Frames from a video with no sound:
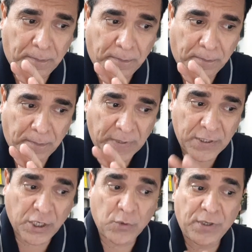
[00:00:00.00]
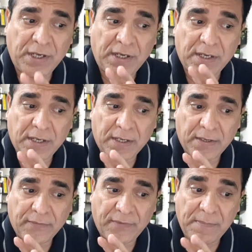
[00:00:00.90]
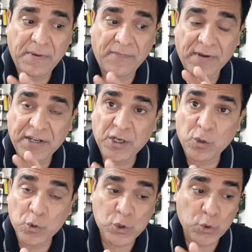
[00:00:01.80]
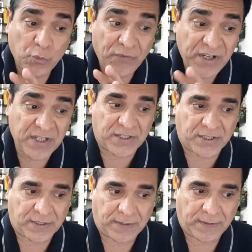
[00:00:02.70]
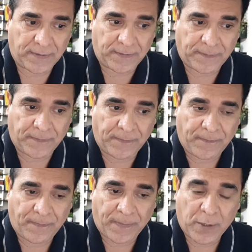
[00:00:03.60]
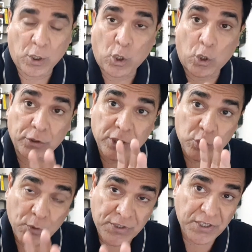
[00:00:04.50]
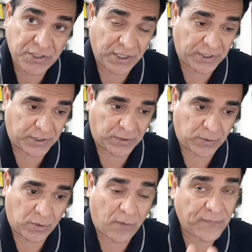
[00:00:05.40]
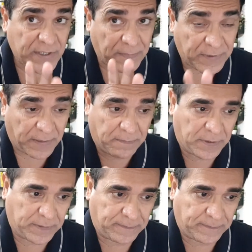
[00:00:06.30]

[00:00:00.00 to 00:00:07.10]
Mercury will be very close to Venus on the 26th of September.